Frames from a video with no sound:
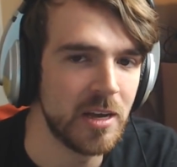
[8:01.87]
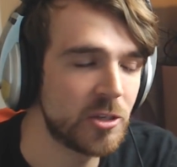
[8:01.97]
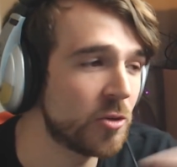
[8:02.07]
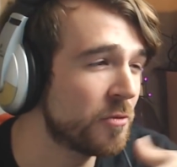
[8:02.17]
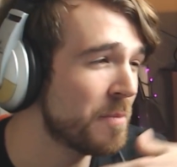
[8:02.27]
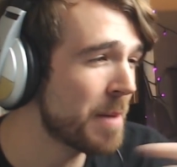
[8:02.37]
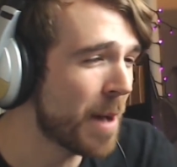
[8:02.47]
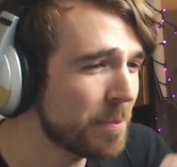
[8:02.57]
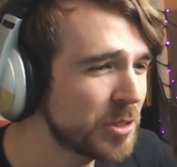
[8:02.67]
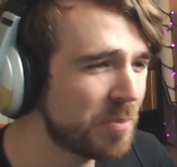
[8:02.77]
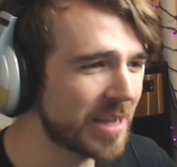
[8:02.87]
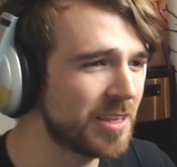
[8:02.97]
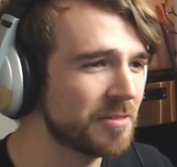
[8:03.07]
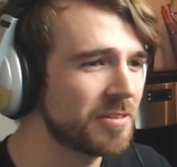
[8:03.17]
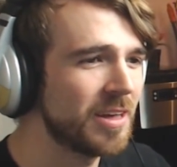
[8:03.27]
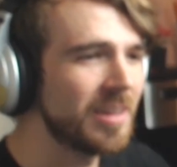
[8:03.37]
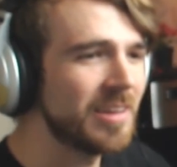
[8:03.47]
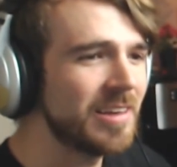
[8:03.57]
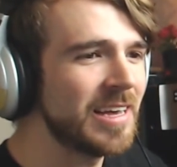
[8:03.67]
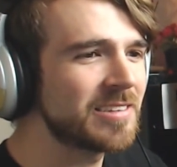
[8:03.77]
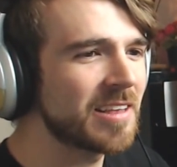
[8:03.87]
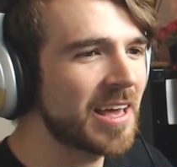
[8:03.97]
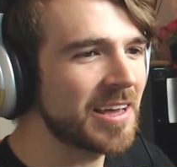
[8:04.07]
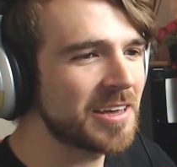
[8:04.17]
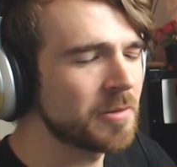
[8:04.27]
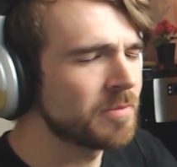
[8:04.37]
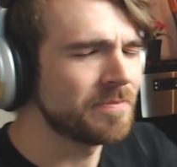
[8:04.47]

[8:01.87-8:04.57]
So from my perspective, it's like...